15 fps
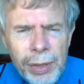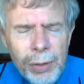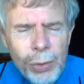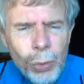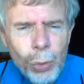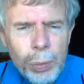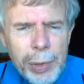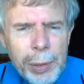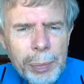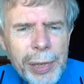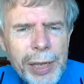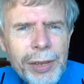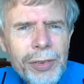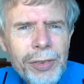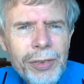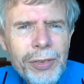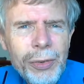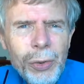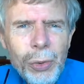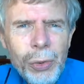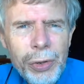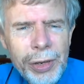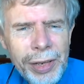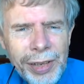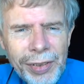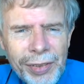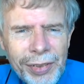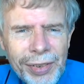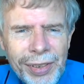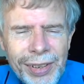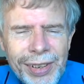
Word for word: All my best stories